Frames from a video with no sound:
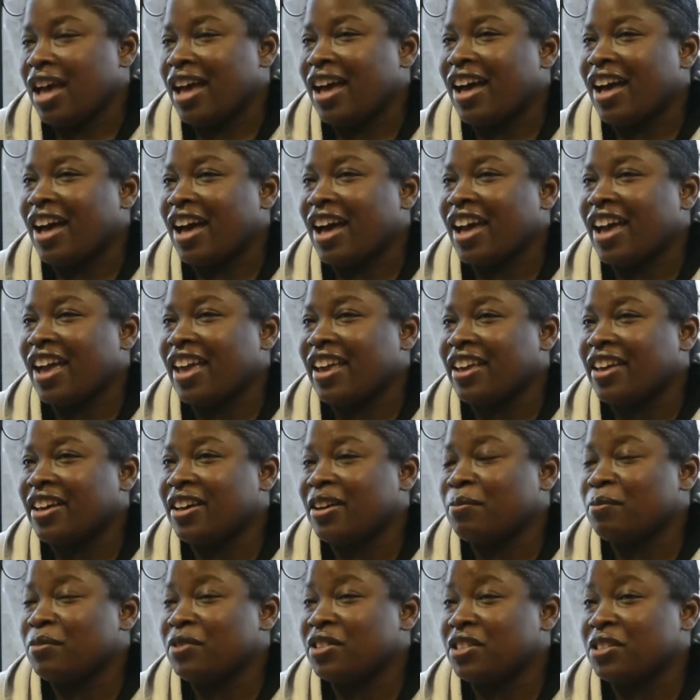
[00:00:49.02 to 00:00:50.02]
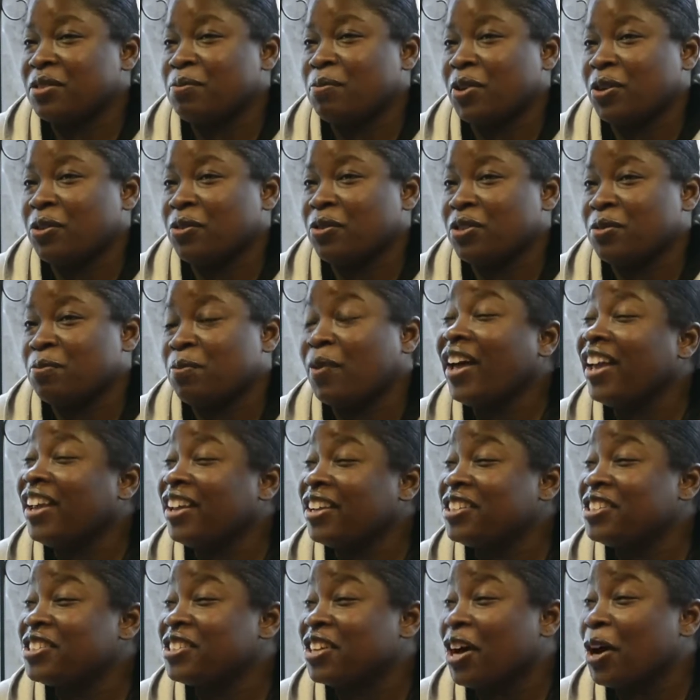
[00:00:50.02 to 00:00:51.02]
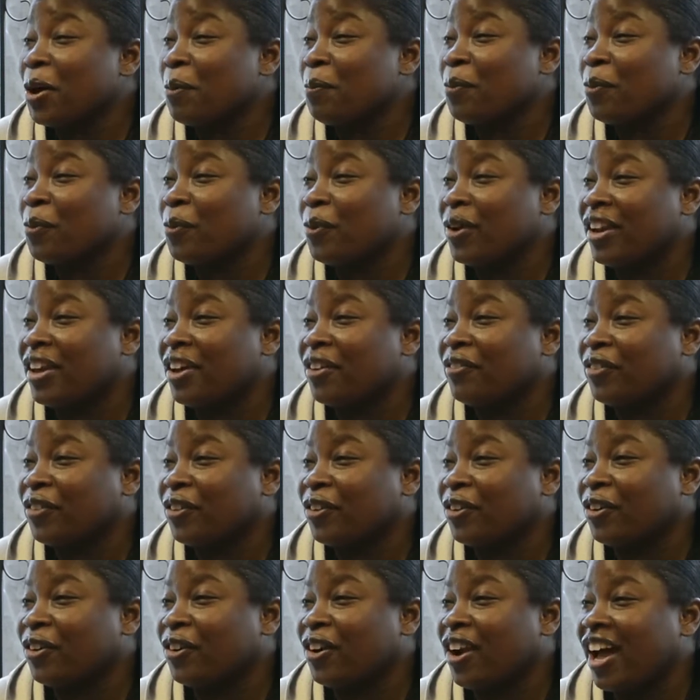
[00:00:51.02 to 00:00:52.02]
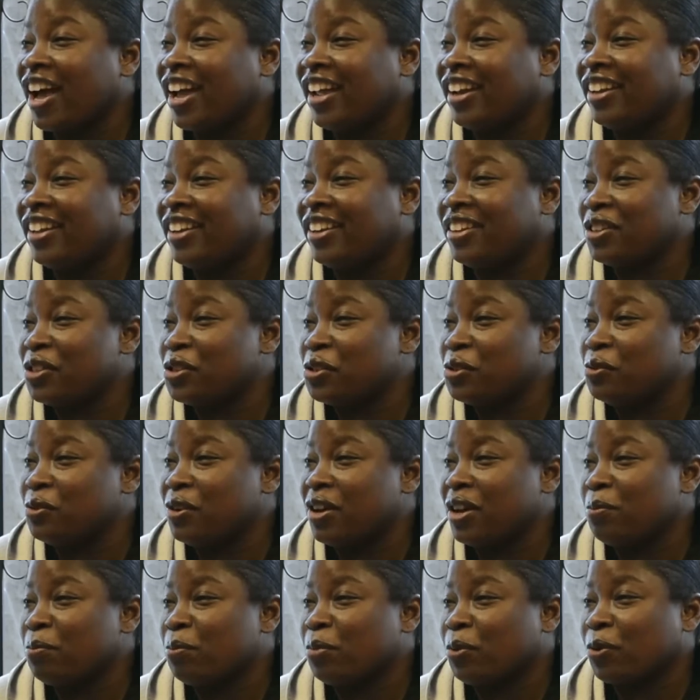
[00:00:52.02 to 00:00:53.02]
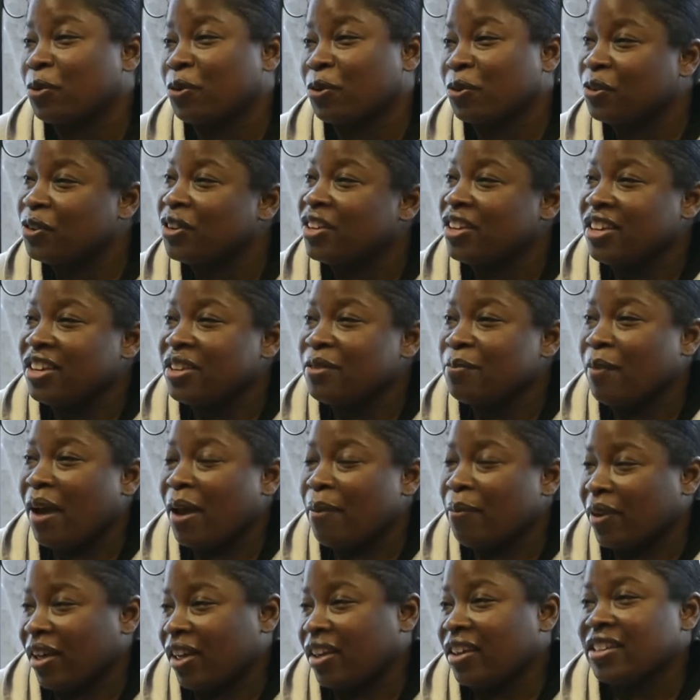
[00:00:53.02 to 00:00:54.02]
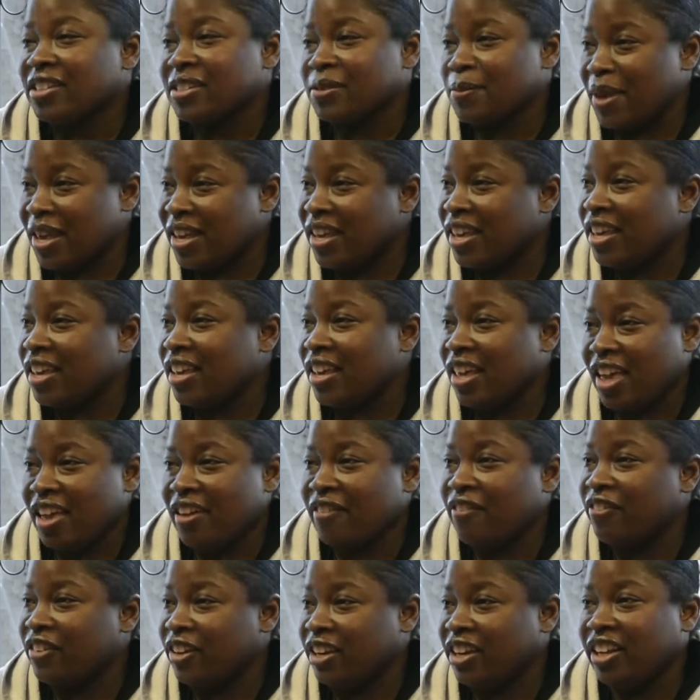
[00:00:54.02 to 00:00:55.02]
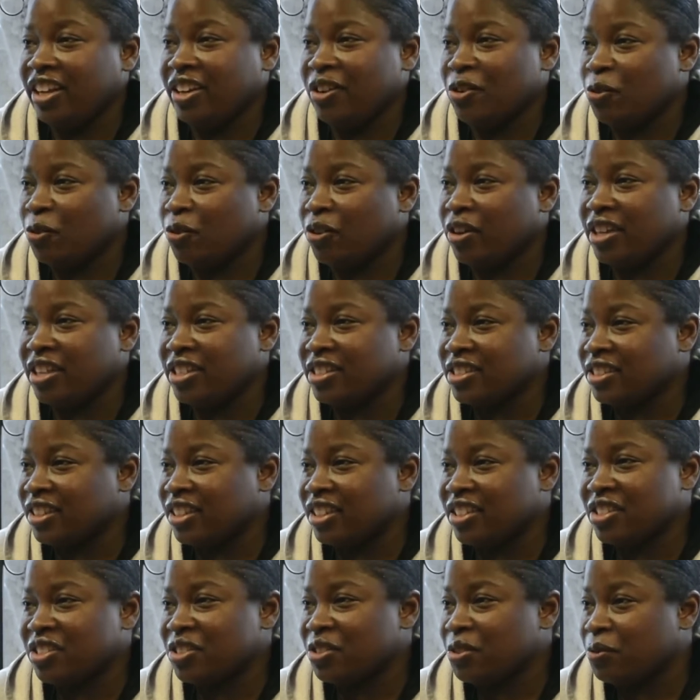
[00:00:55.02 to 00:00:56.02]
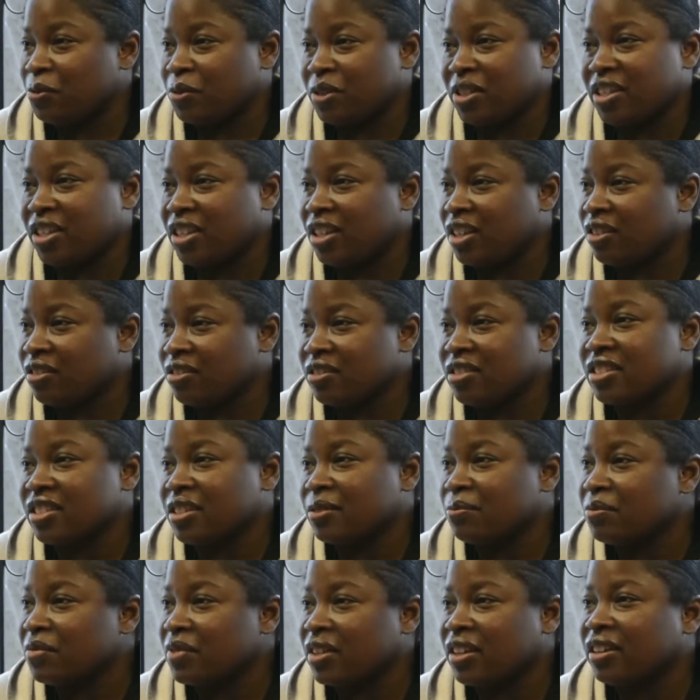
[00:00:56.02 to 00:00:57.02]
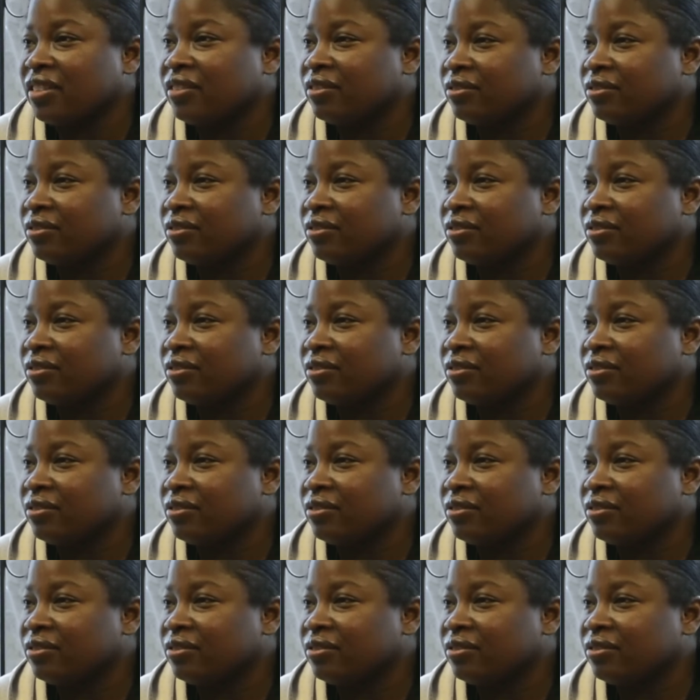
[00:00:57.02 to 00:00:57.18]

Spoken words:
I come to Spokes Bike Shop whenever I need a tune-up or my bike is making a funny noise like squeaking or something.